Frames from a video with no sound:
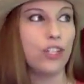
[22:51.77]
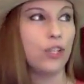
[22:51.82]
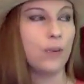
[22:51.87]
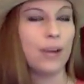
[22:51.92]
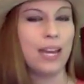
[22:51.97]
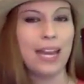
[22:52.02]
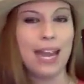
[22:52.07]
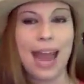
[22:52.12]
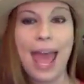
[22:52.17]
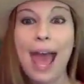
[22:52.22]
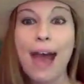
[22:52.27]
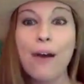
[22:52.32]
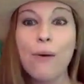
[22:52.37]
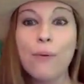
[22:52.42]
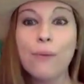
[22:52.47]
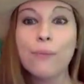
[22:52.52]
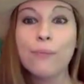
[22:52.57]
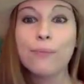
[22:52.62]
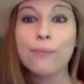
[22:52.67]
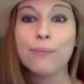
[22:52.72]
Do it
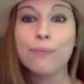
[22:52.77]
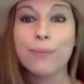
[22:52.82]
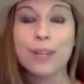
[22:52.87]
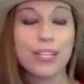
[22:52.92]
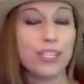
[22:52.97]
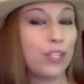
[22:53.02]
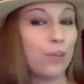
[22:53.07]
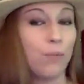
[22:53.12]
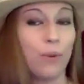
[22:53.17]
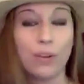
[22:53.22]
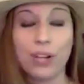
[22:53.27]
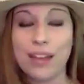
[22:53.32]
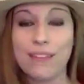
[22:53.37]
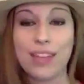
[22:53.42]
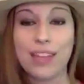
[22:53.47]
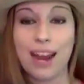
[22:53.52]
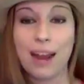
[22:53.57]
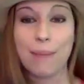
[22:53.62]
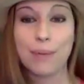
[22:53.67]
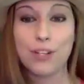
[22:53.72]
now because you won't
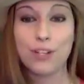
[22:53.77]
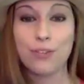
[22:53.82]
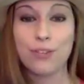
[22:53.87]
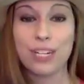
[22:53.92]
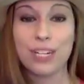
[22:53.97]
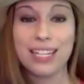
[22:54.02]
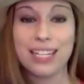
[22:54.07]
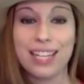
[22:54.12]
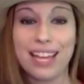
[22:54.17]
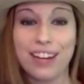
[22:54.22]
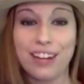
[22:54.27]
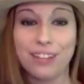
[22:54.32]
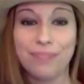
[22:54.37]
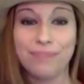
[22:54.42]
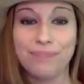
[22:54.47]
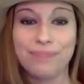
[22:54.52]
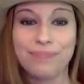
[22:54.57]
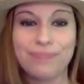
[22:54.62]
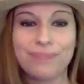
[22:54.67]
have that opportunity later.